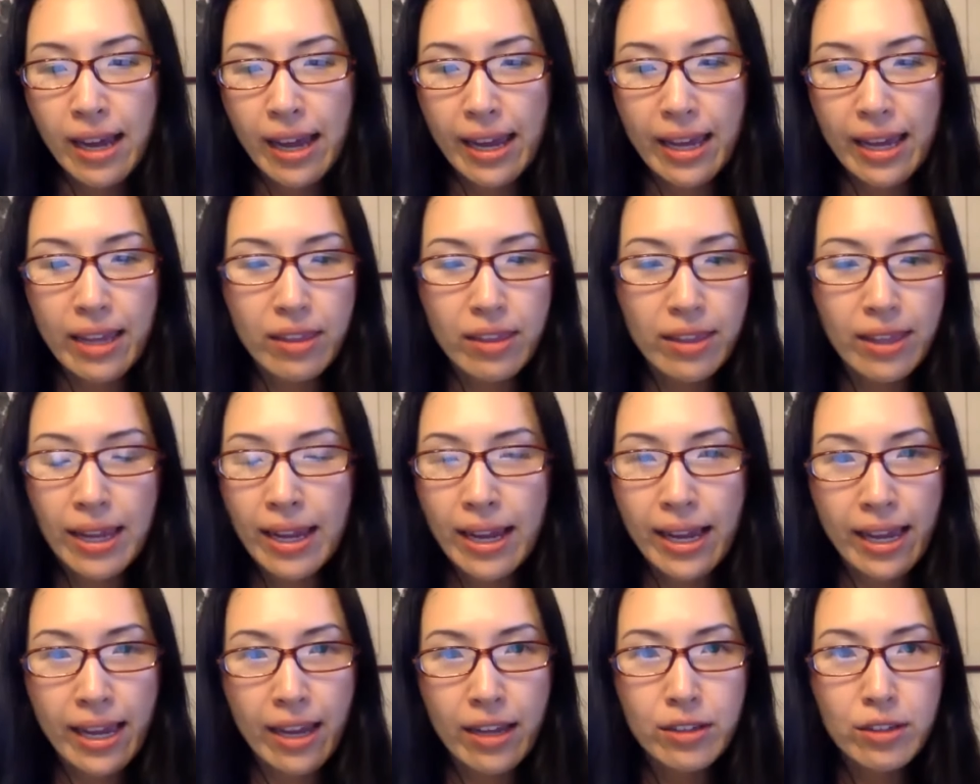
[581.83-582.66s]
And
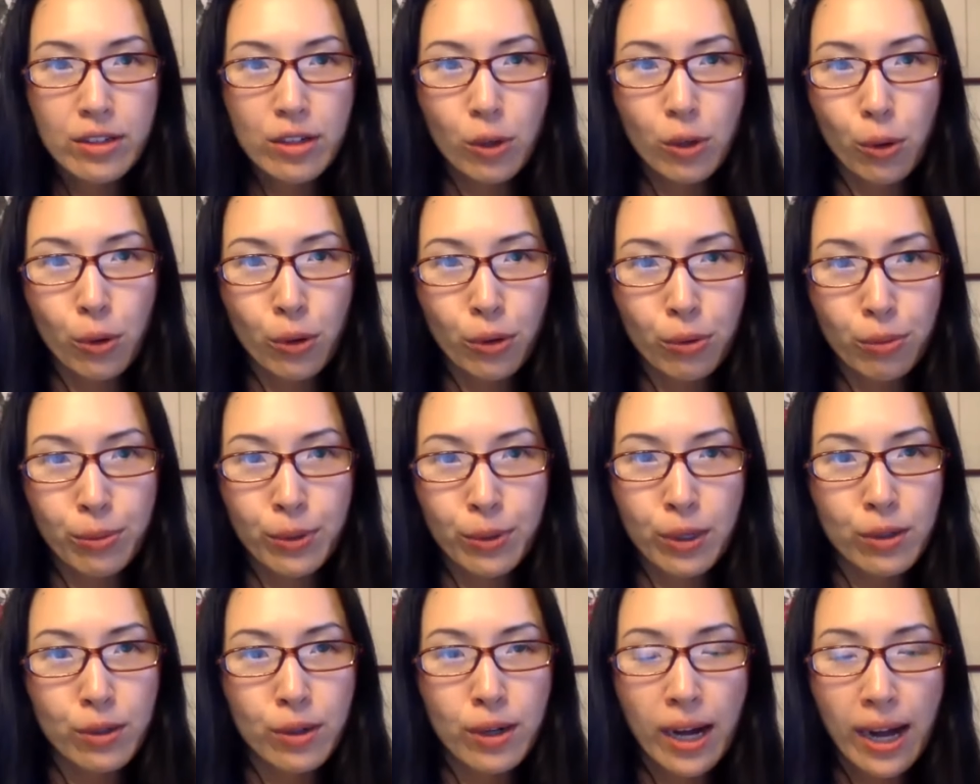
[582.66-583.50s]
they can go
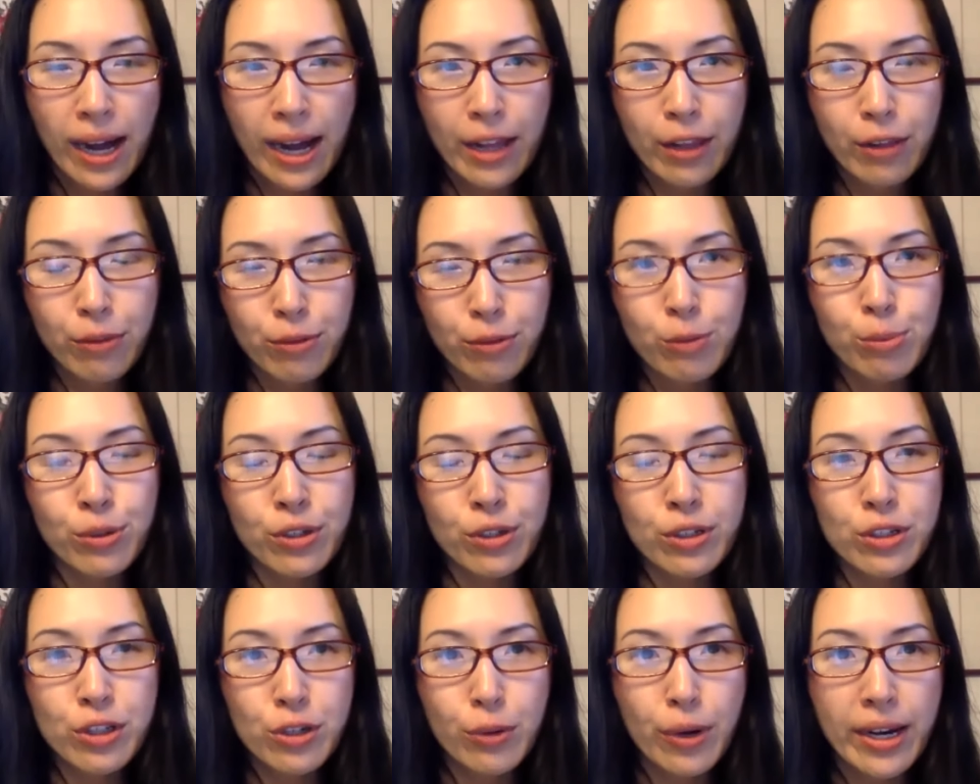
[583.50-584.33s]
through high
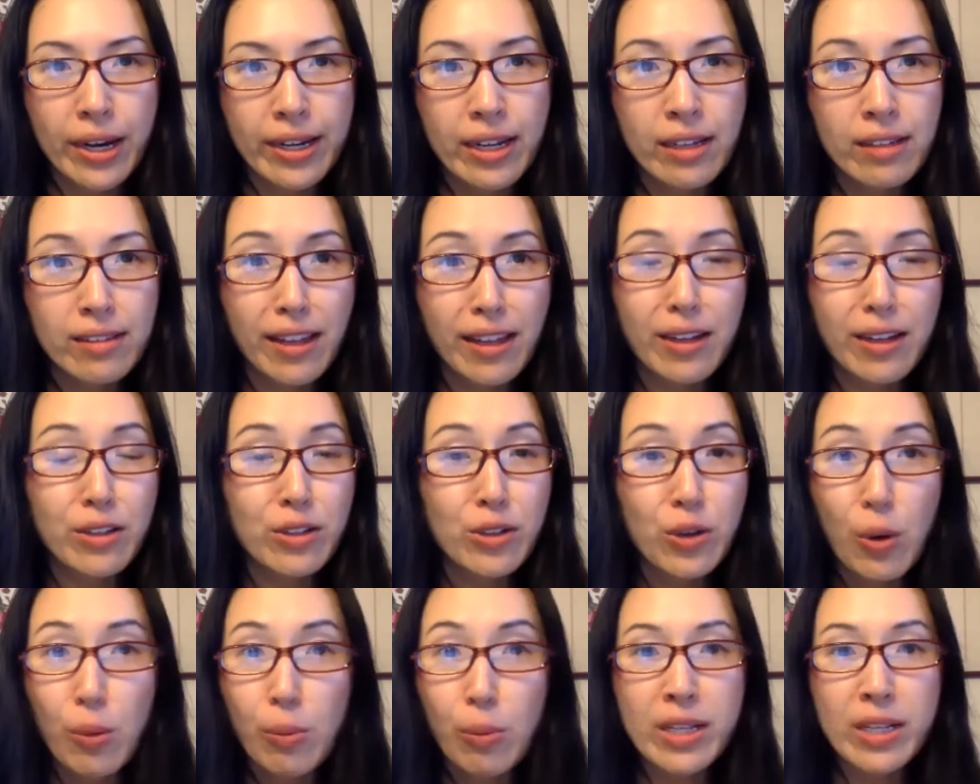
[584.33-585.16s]
throughput screening like
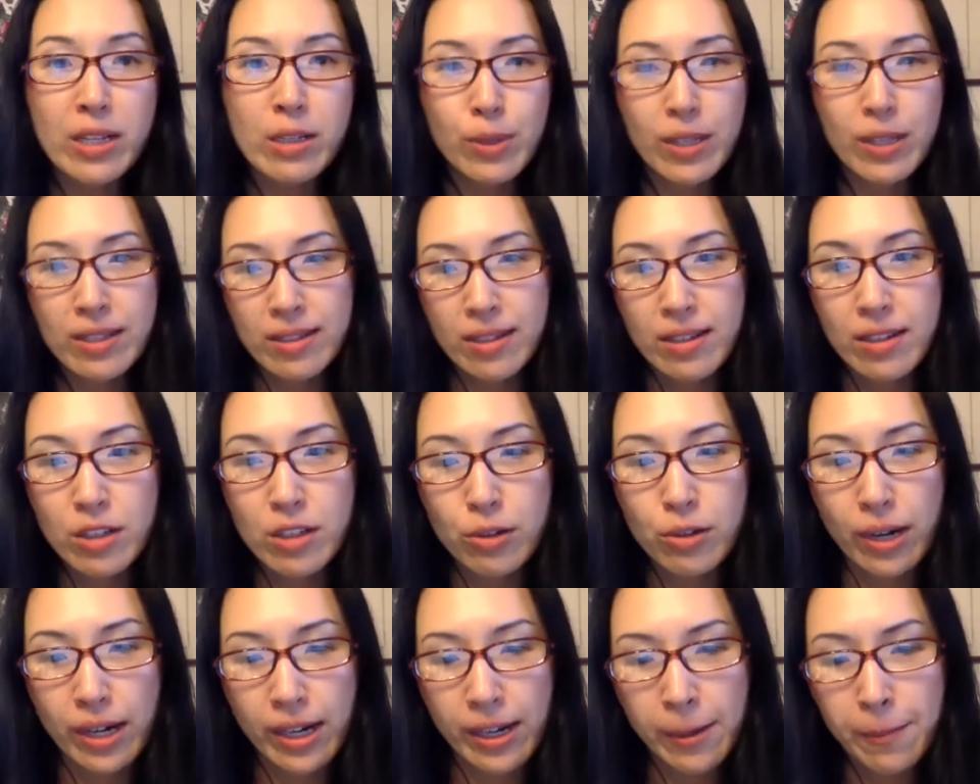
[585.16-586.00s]
nobody's business,
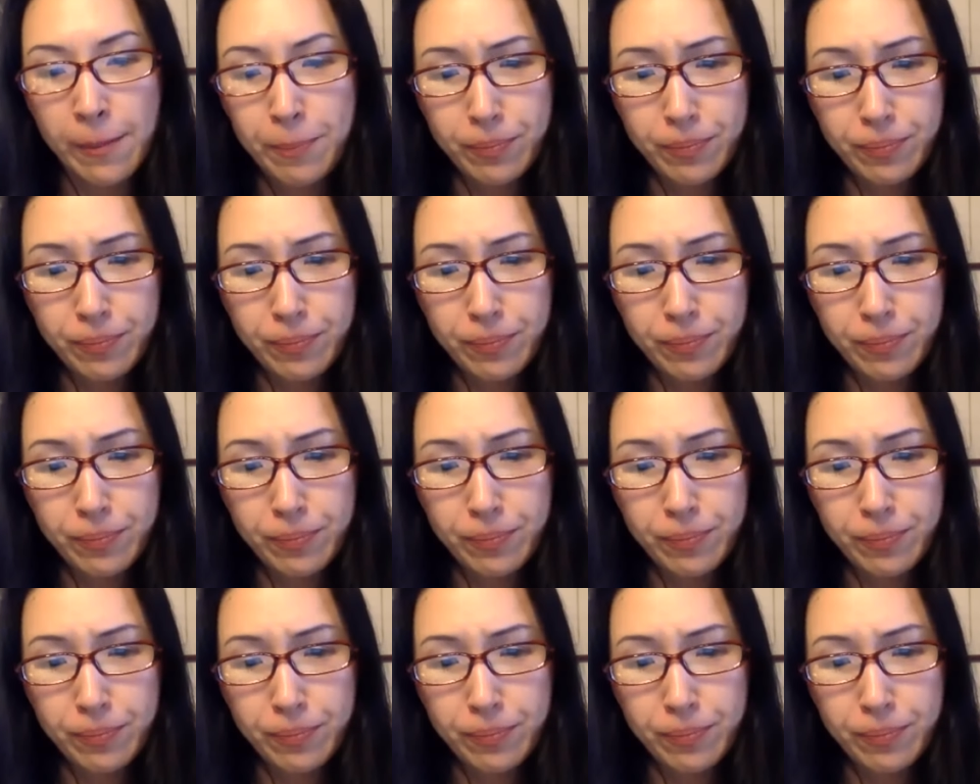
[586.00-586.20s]
right?